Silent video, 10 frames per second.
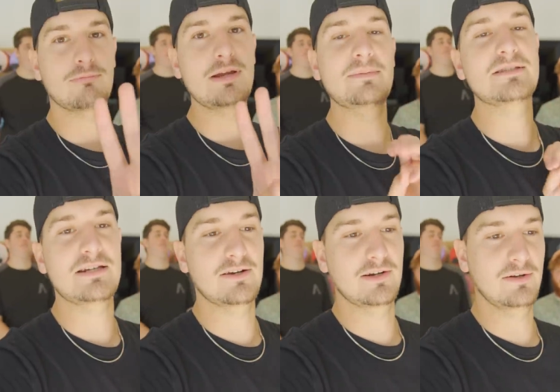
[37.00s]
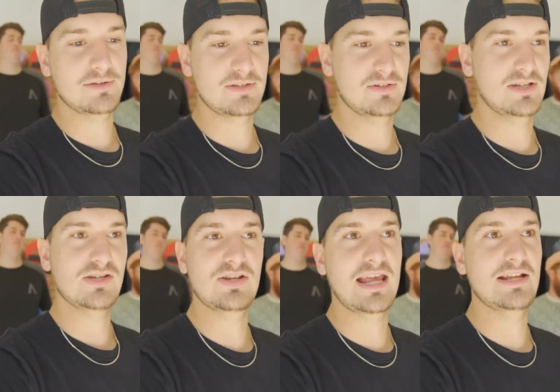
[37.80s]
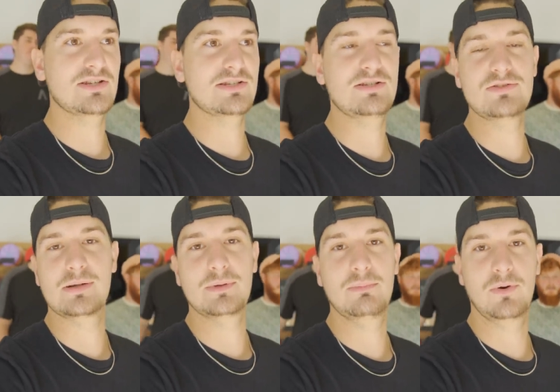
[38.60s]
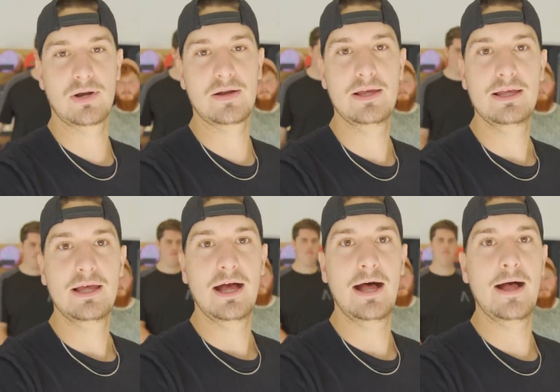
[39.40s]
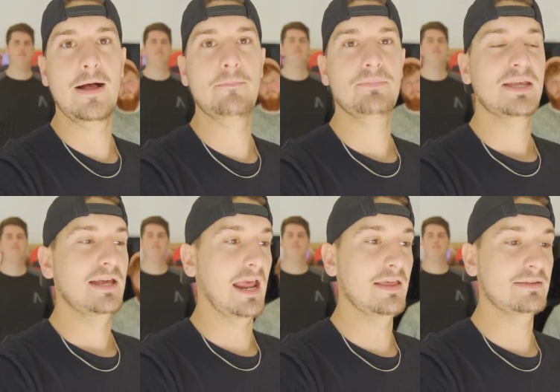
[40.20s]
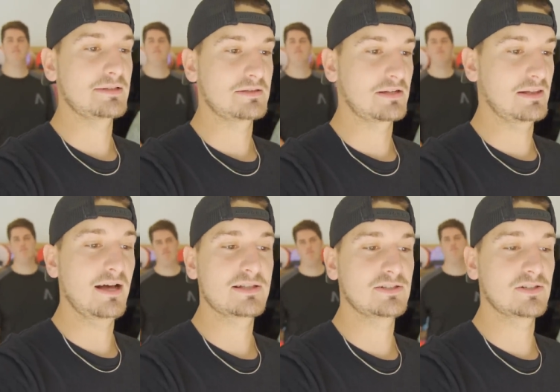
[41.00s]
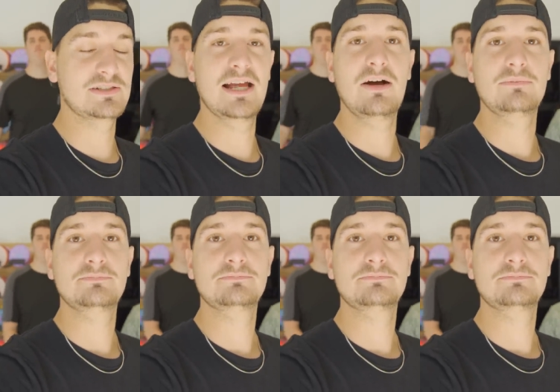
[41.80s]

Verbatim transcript: three materials so that you can't just do something boring. Minimum. Um, and the, the, clock starts now. All